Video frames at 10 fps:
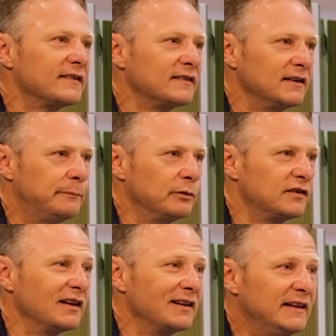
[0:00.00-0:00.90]
to sleep
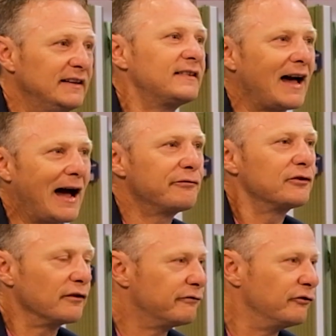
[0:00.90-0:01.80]
until at least
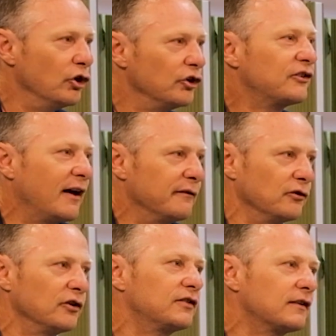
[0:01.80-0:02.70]
after the first
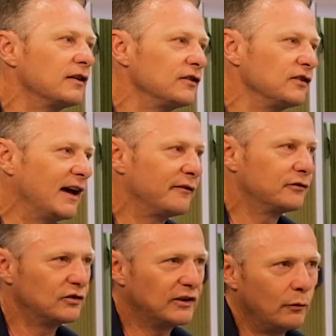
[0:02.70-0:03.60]
Everest. So you have
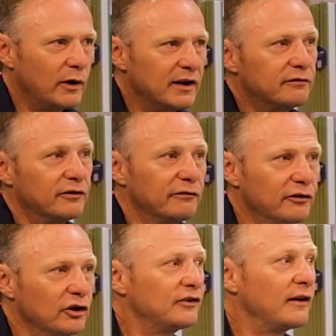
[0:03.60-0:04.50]
to stay awake for the
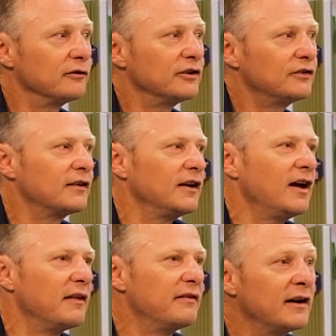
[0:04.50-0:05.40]
first Everest.
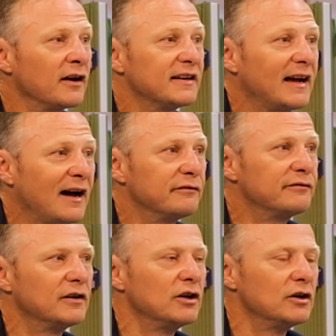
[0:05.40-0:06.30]
Then I could
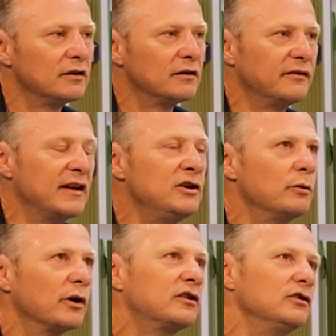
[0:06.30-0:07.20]
have, then
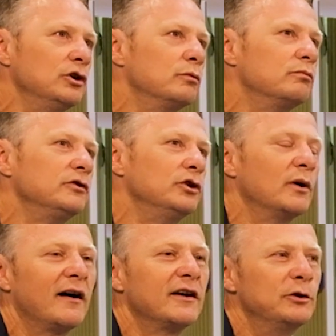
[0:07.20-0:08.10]
you
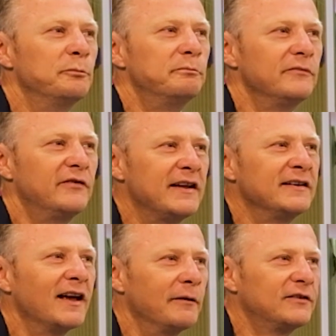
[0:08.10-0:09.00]
then
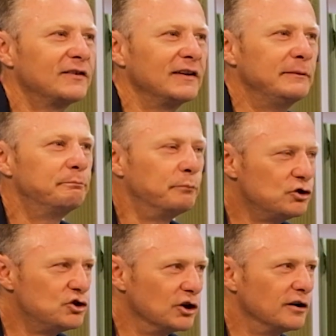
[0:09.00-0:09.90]
get a sleep
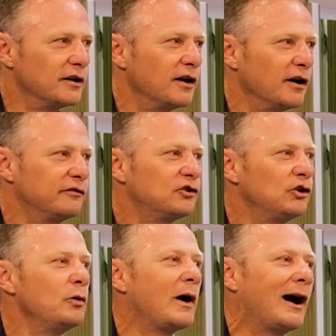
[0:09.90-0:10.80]
budget of
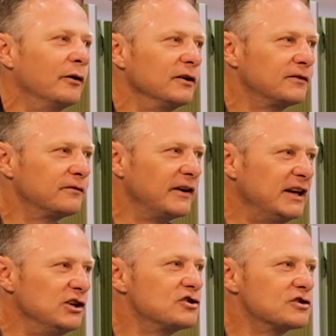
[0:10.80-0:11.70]
2 hours for
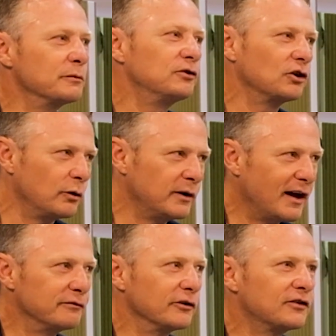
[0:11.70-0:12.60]
each subsequent
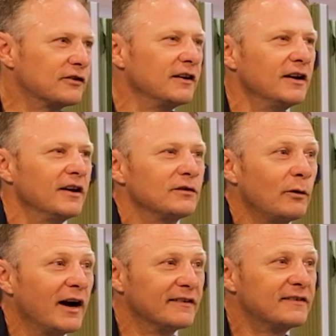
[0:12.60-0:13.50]
Everest. So
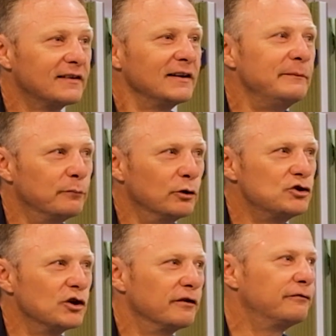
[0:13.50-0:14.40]
I had a sleep
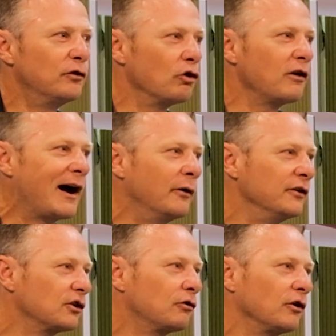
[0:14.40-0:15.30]
budget of 4
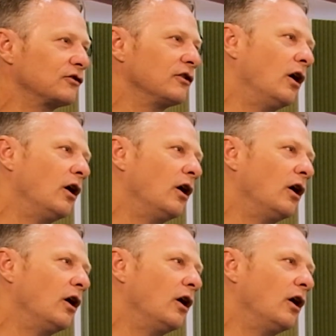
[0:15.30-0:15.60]
hours across the